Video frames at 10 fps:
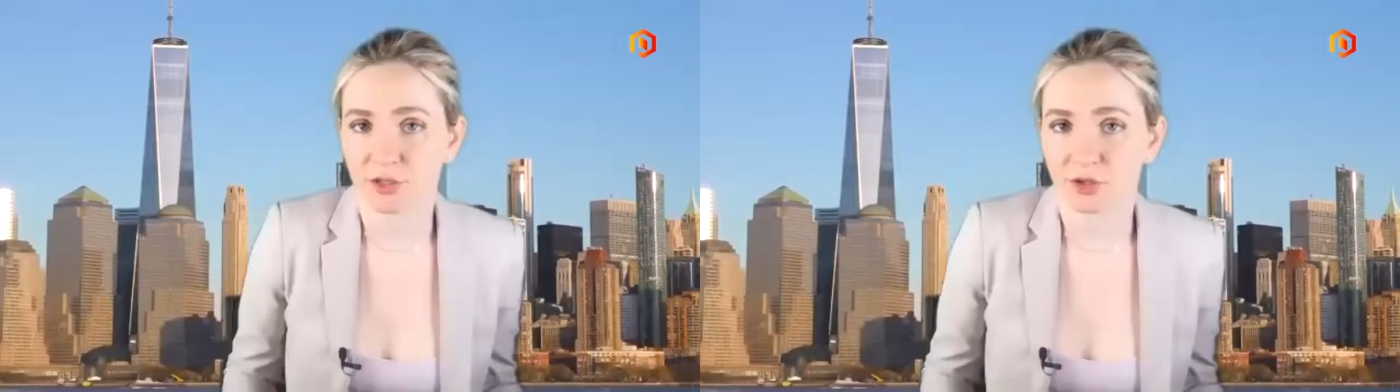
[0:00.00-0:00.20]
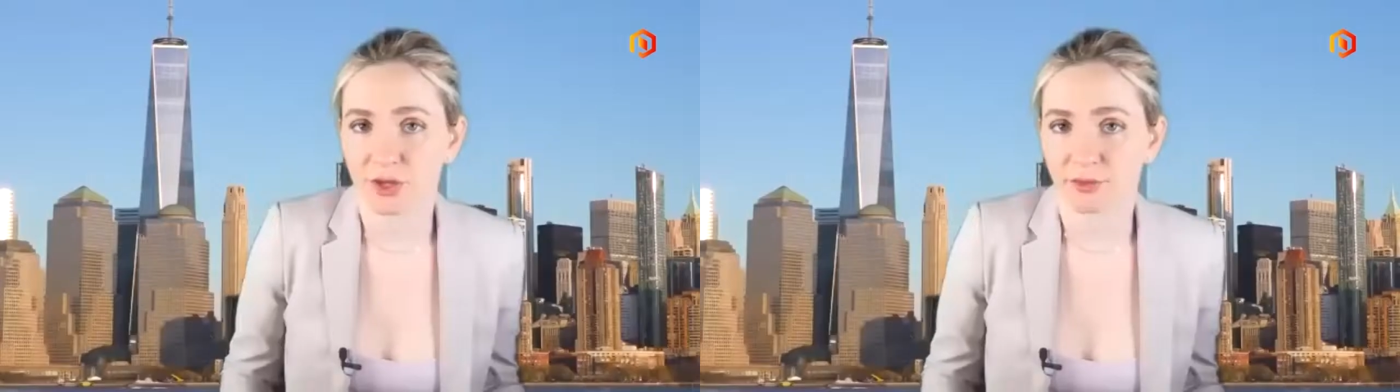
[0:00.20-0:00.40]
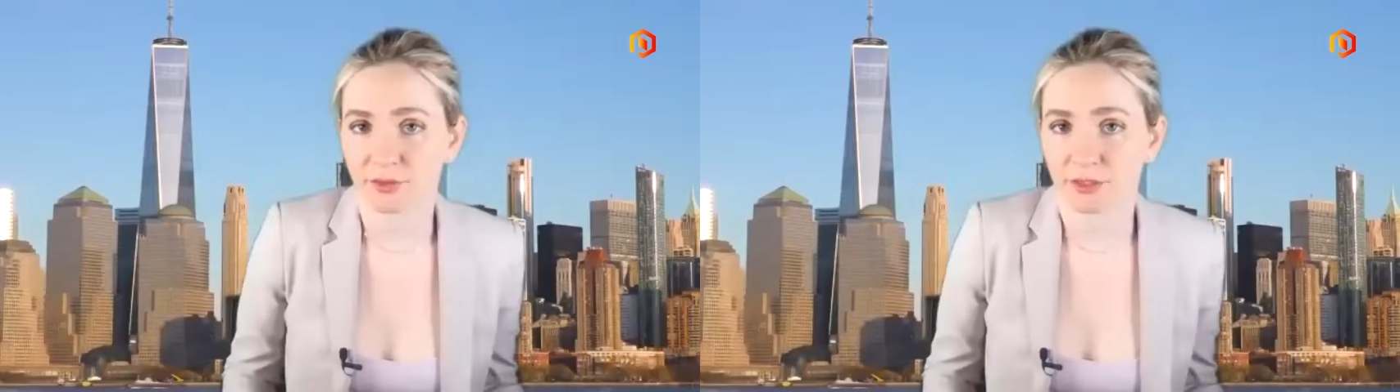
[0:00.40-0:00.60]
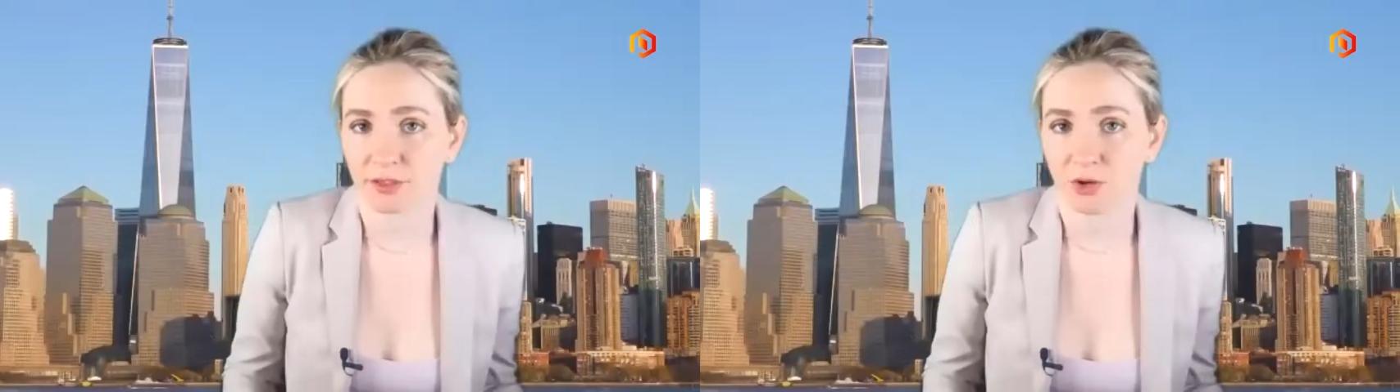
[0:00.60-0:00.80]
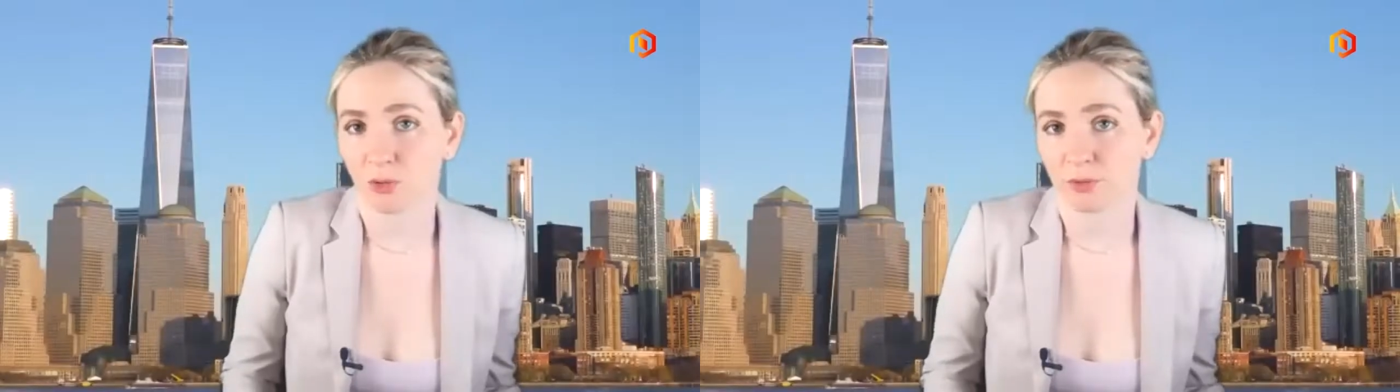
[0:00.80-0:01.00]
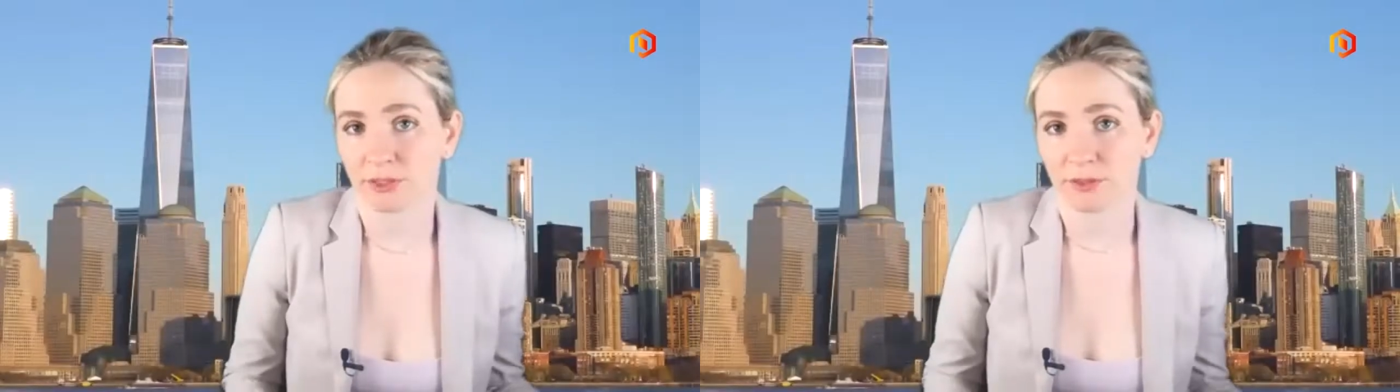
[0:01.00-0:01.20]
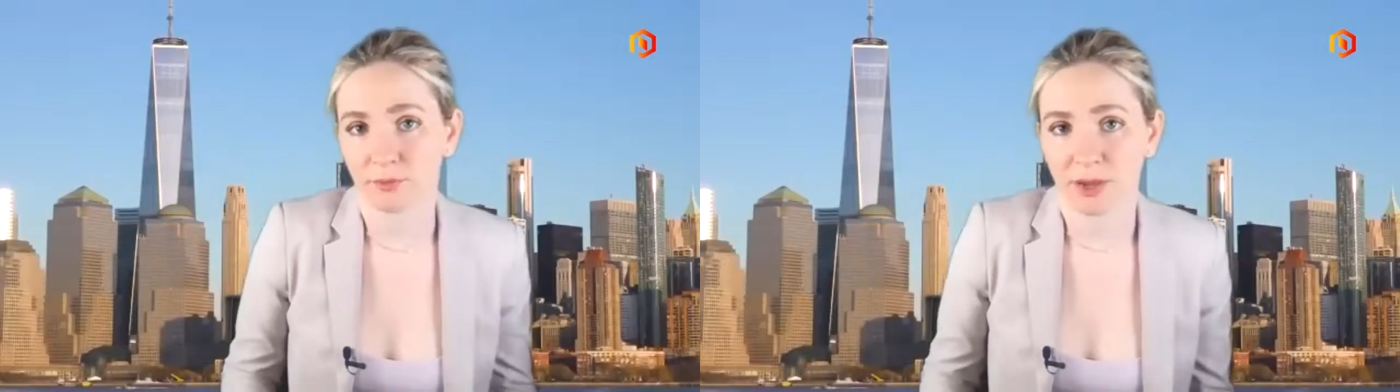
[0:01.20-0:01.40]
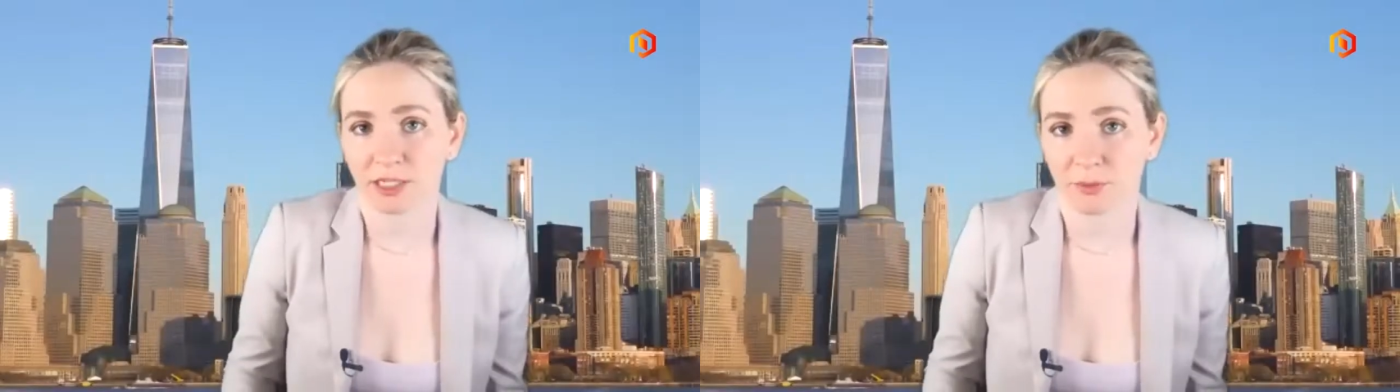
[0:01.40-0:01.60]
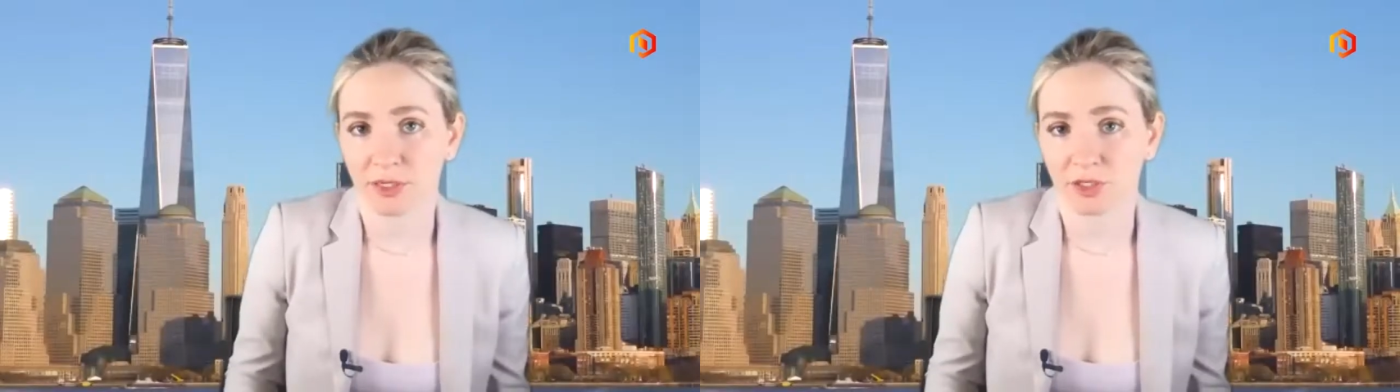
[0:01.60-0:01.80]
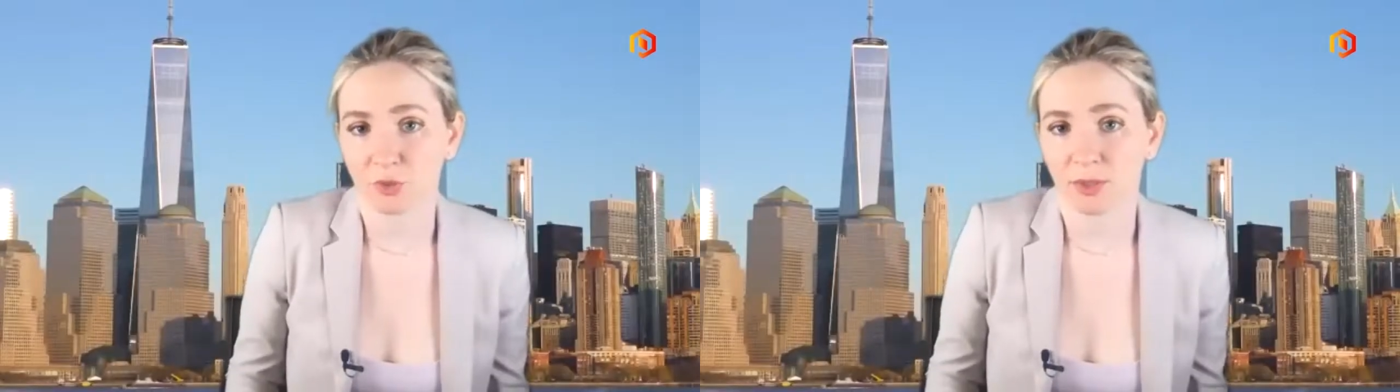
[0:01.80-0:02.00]
you're not the only bank to
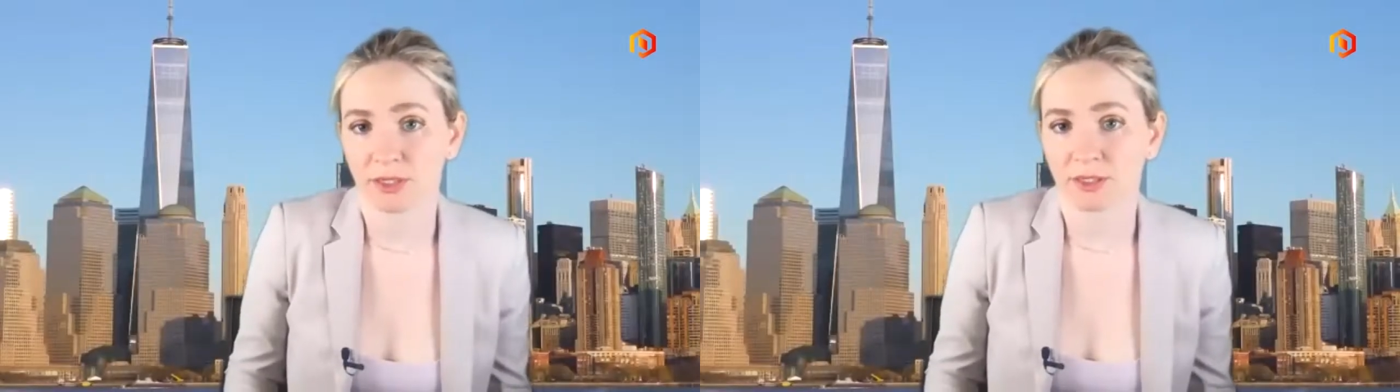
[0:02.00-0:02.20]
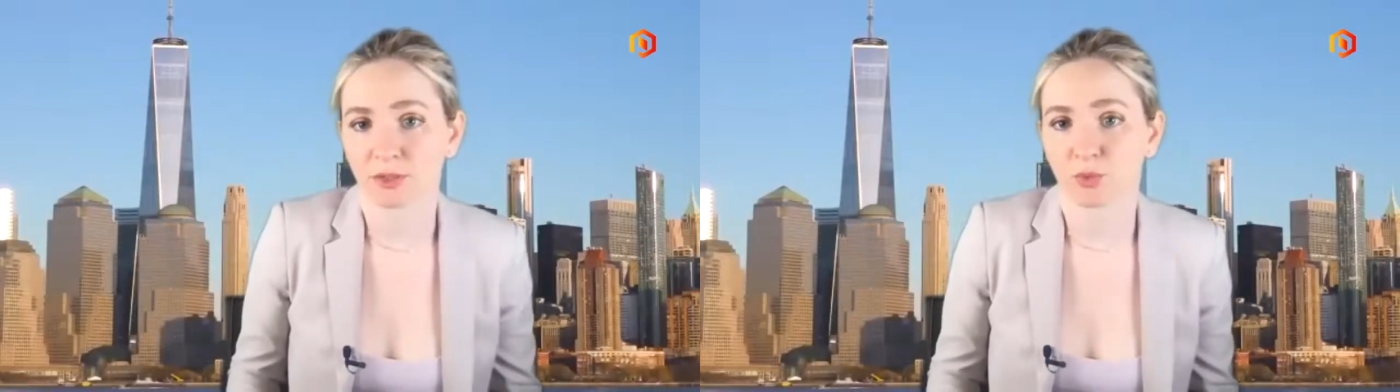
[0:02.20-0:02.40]
be doing this.